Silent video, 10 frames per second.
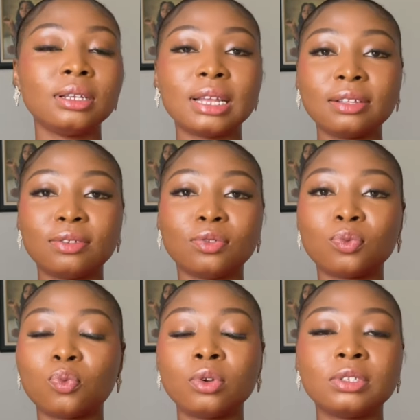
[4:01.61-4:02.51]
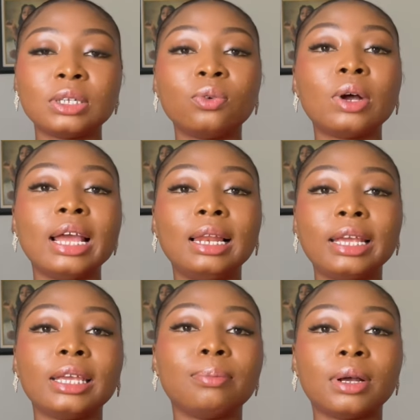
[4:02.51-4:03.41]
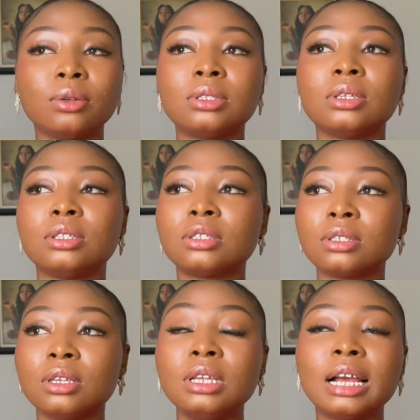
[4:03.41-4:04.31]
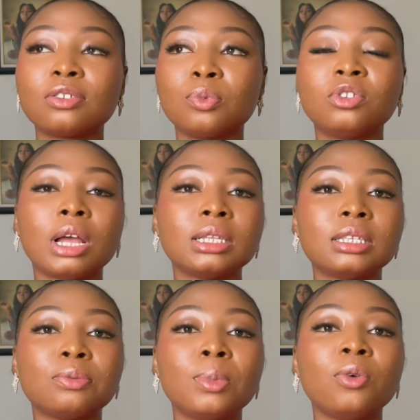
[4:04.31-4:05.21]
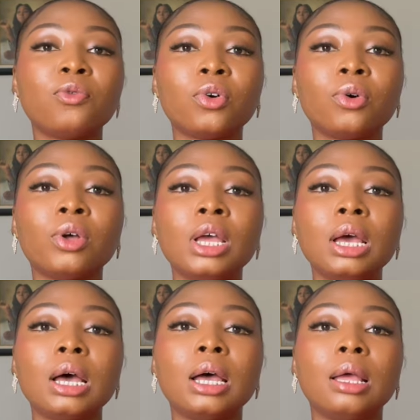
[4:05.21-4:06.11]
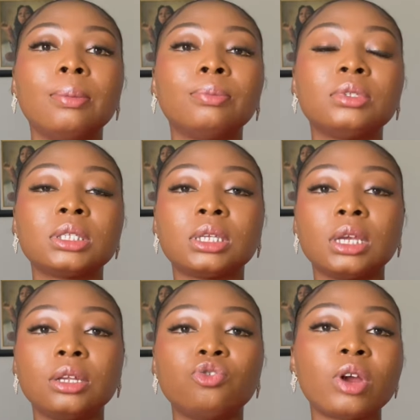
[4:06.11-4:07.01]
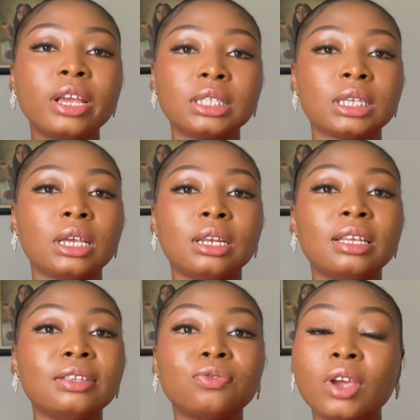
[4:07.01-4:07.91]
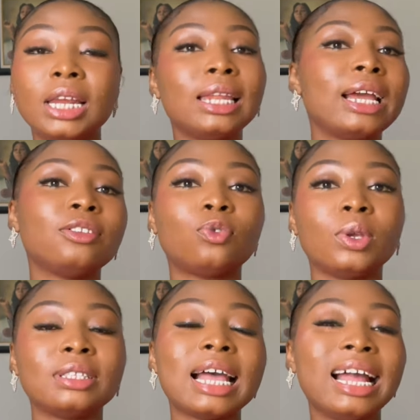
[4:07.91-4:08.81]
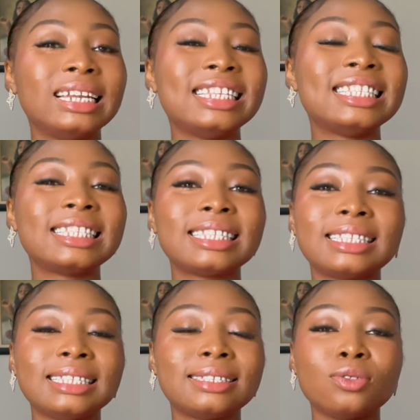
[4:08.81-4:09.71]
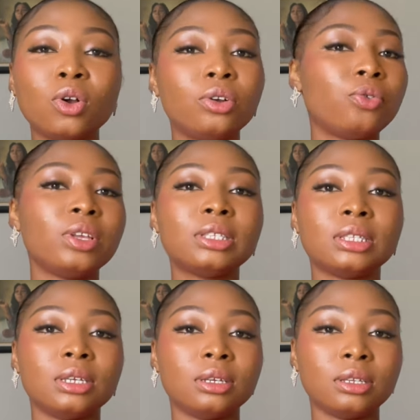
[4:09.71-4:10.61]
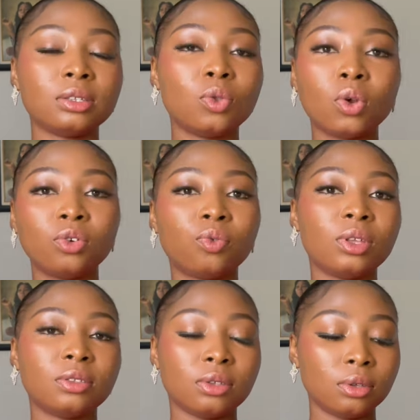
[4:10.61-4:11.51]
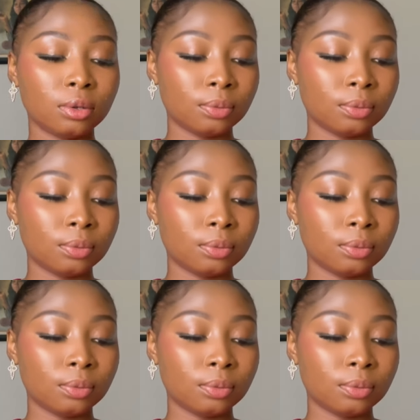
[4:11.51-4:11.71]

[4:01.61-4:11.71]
That is one thing I like about it. In as much as it's meant for skin, dry skin, it's very lightweight and it's not greasy. It's not greasy.